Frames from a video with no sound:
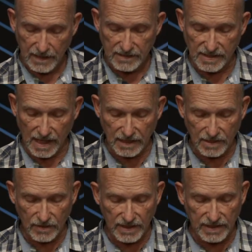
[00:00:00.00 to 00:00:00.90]
2
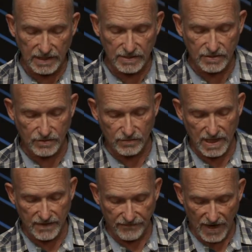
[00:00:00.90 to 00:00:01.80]
Corinthians
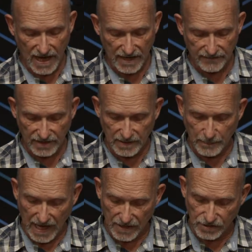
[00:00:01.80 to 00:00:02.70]
3:5 in the
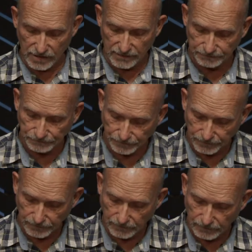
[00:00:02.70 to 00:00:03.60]
Passion.
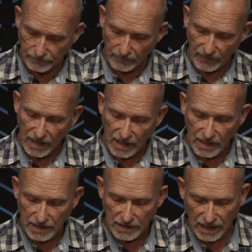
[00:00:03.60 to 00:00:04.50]

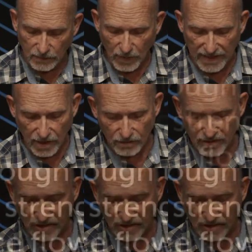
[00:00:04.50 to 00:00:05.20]
Yet we don't